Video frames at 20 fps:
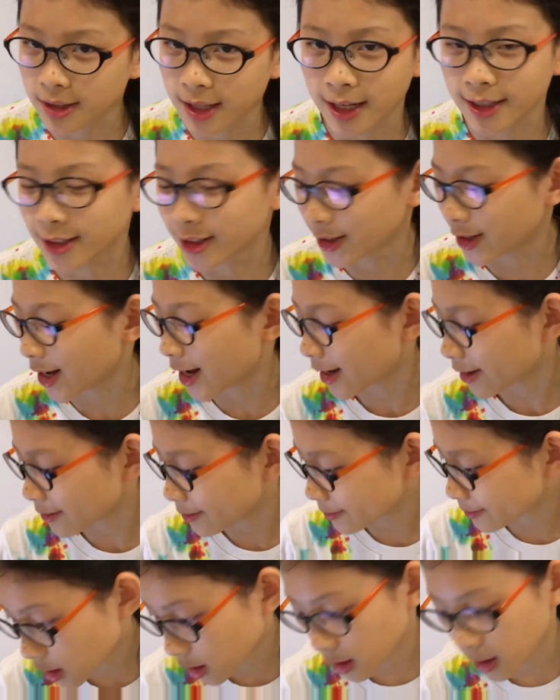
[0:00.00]
that good at.
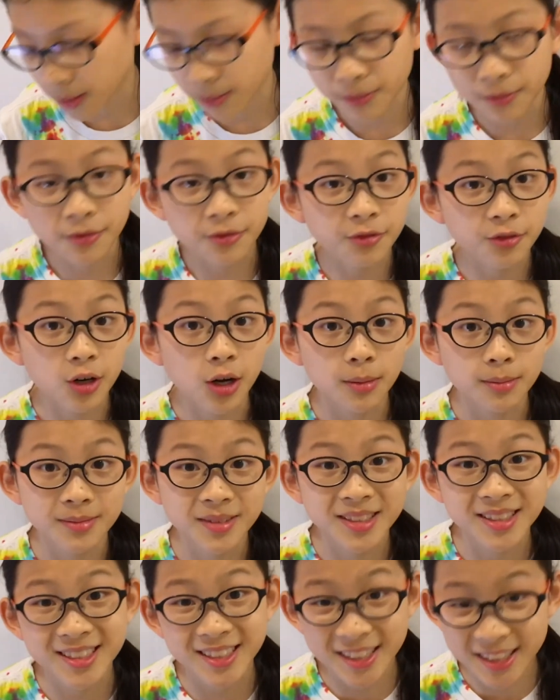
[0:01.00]
From
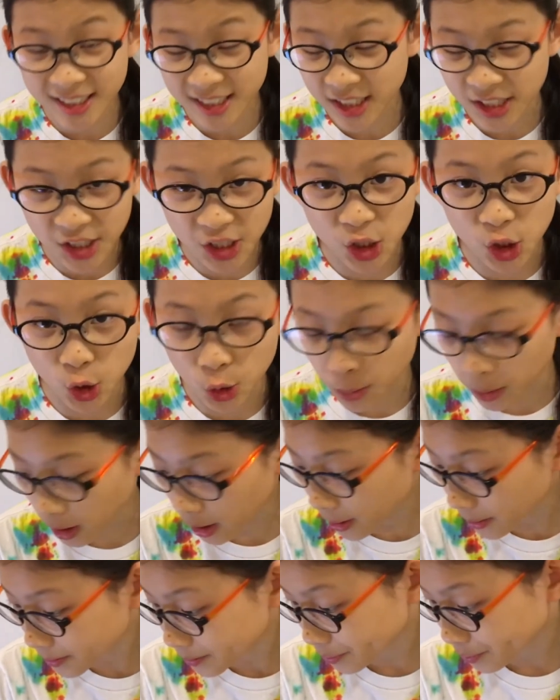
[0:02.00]
CT
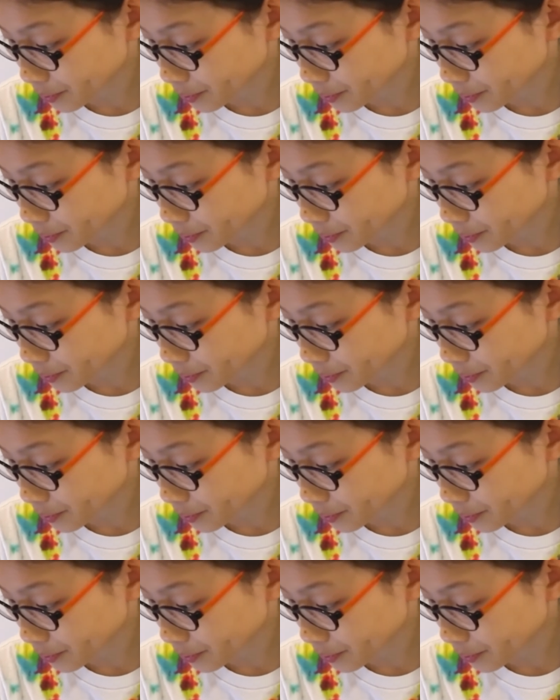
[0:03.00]
Cuber,